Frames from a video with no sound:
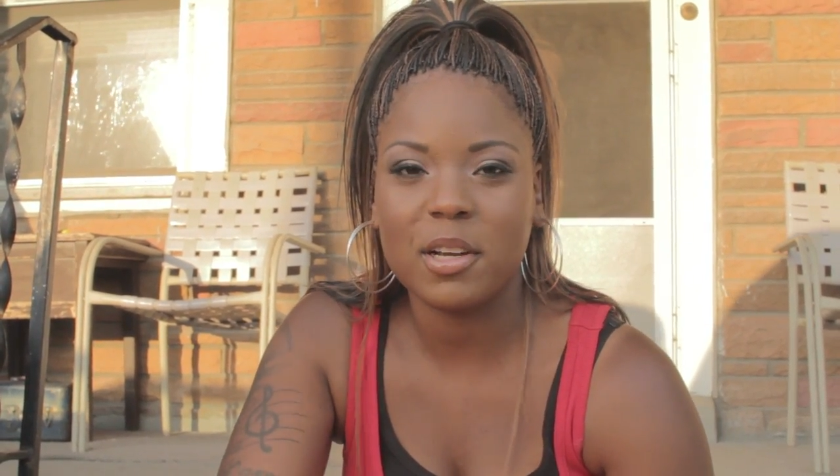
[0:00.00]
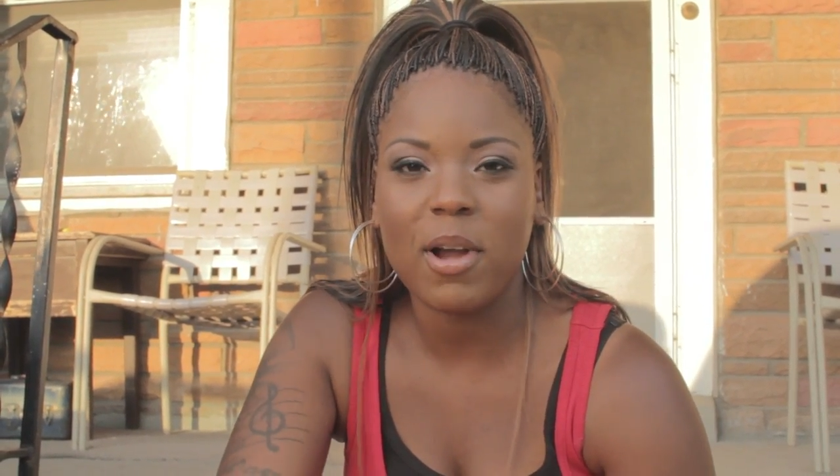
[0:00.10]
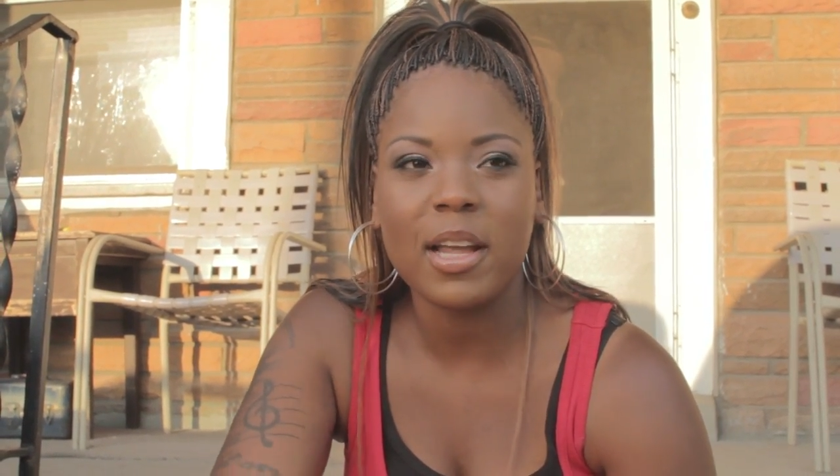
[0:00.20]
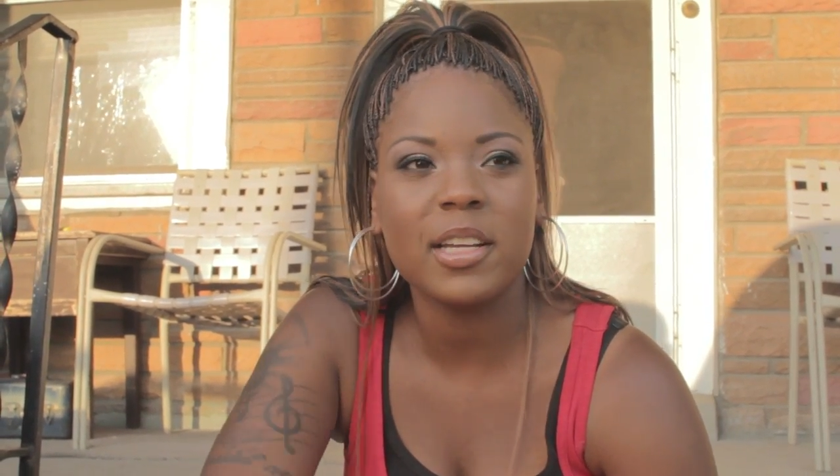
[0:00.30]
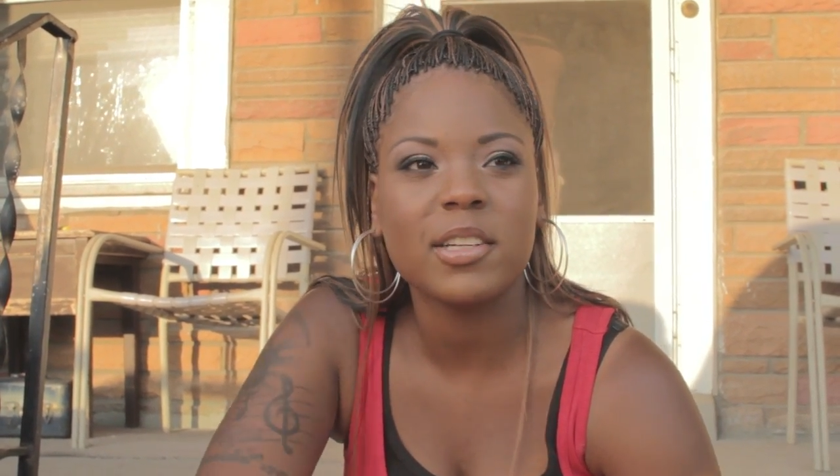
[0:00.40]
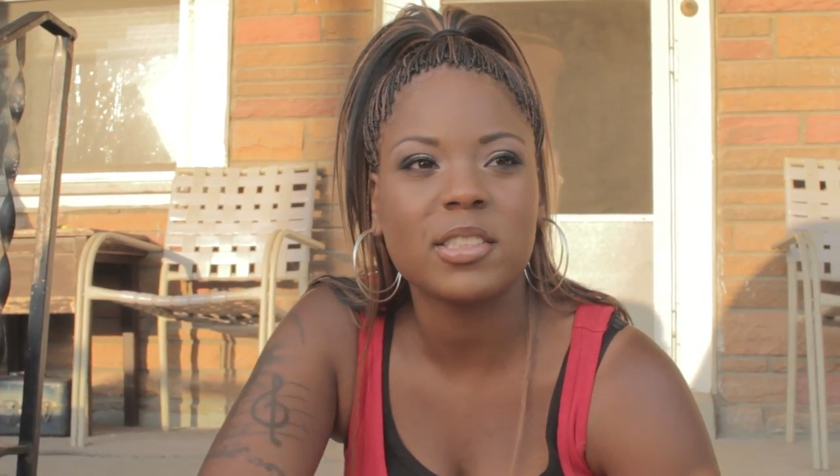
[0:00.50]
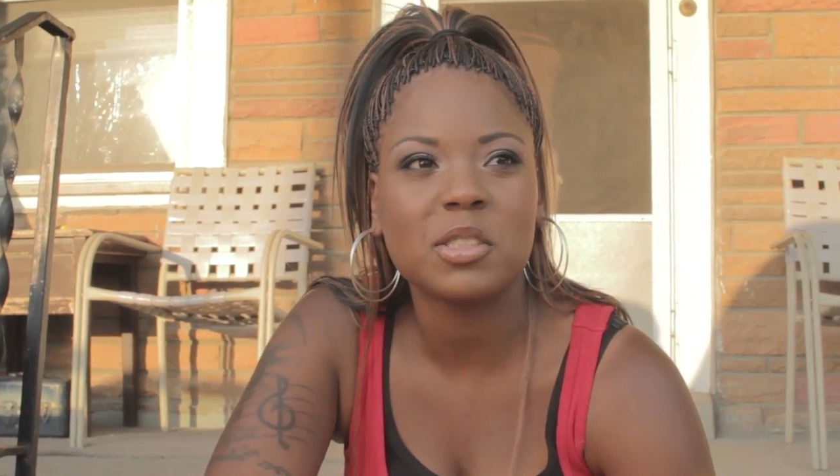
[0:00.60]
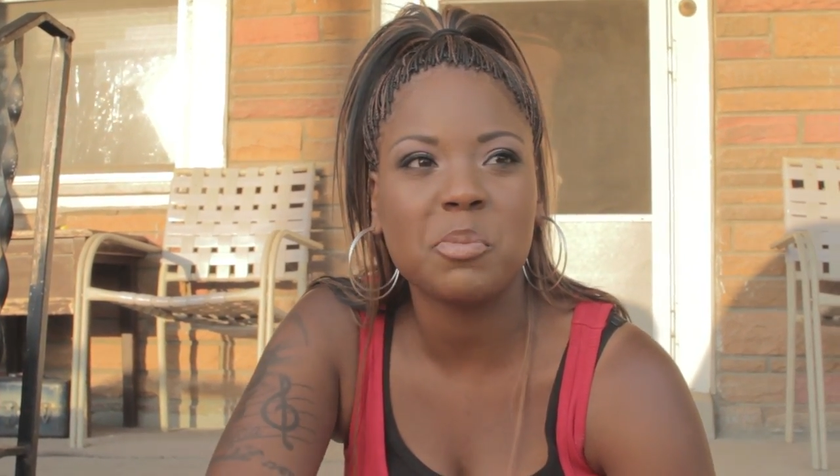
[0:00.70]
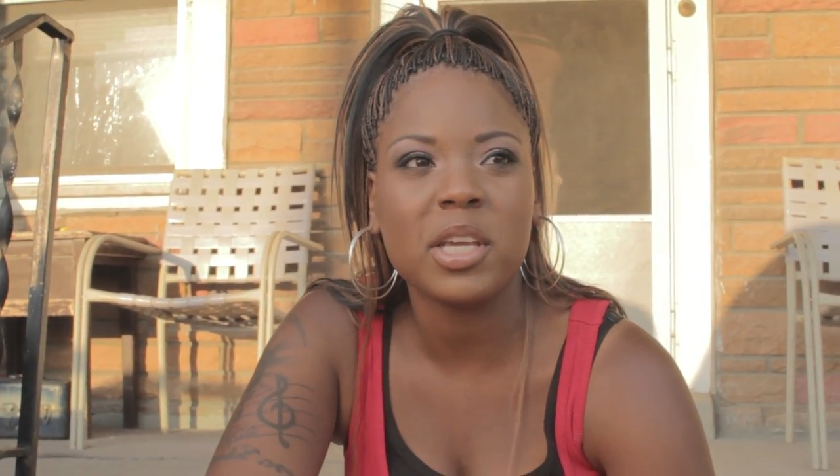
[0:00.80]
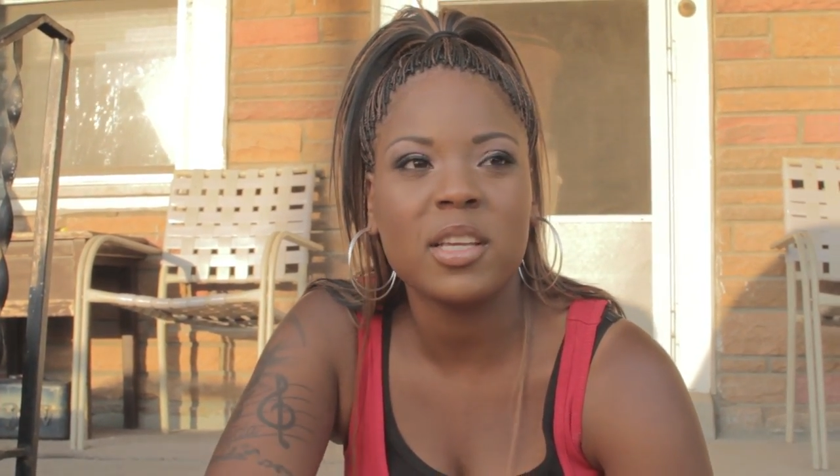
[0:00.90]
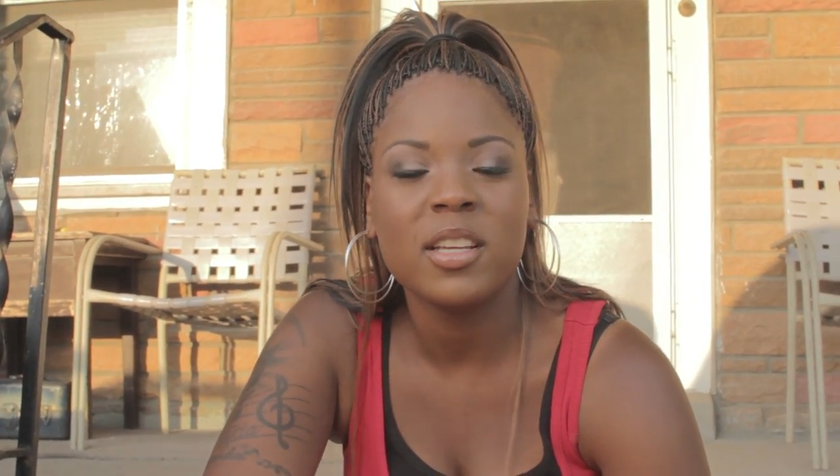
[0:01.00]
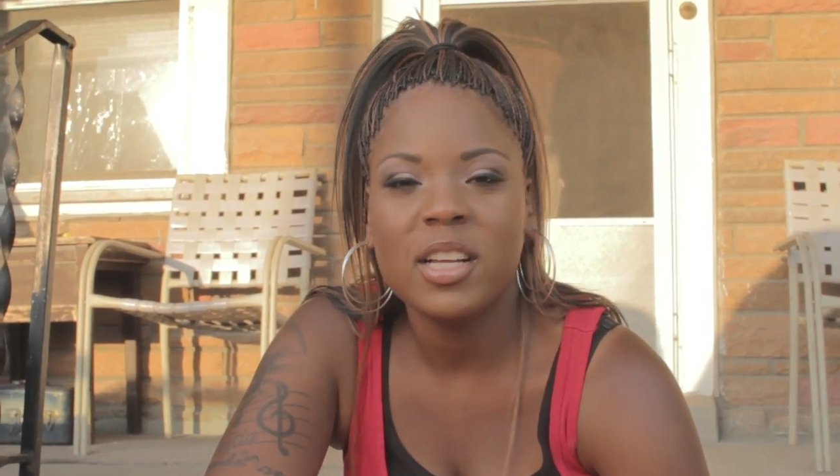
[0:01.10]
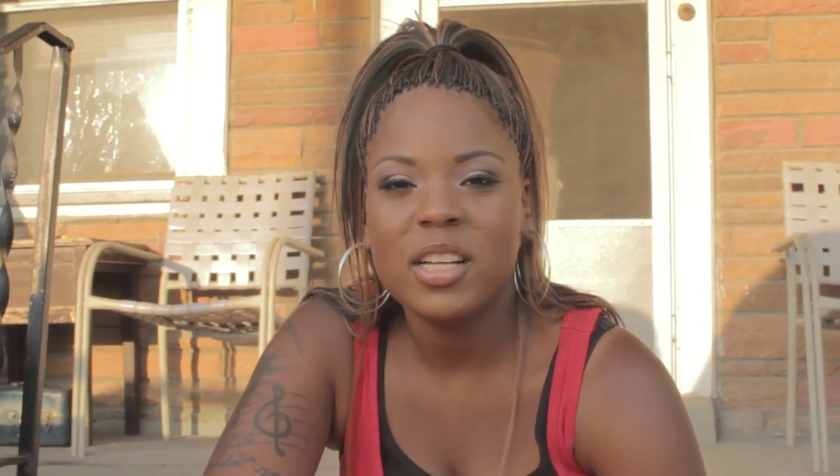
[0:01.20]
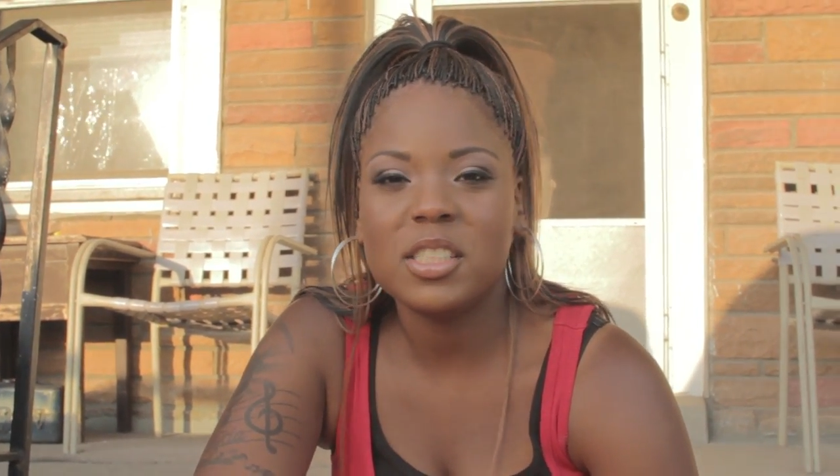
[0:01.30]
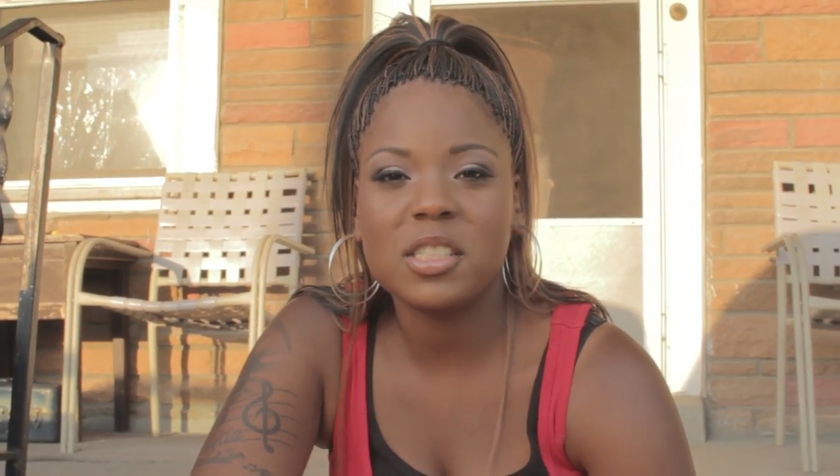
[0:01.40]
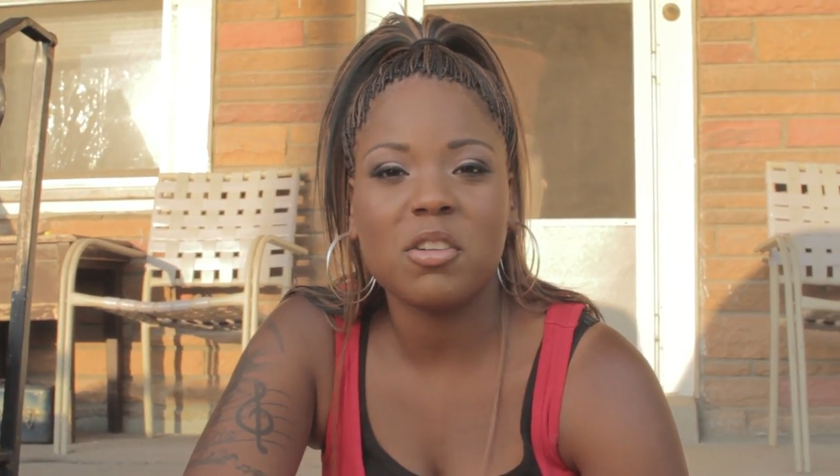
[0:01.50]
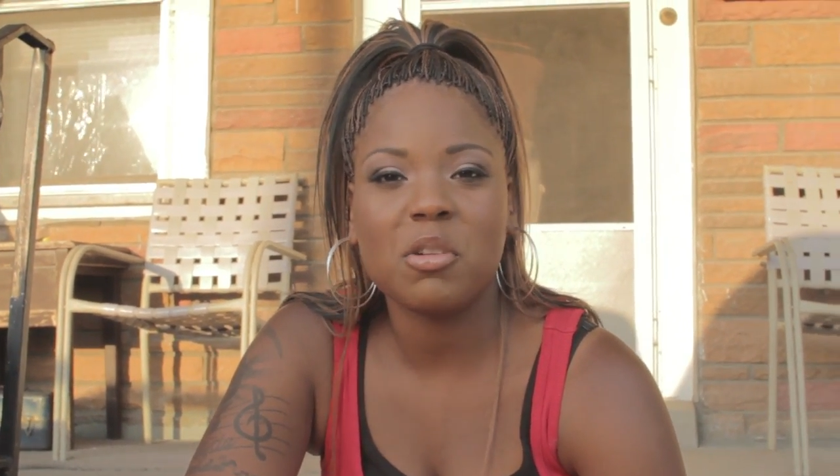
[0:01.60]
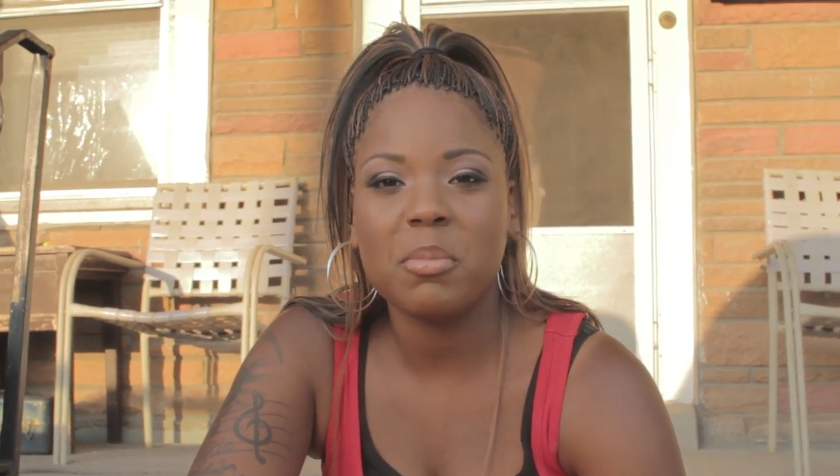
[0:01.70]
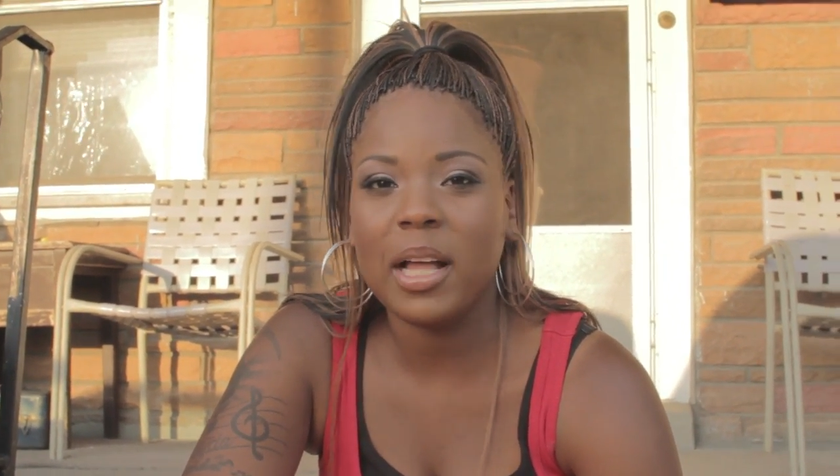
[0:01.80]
right here, just me, just on the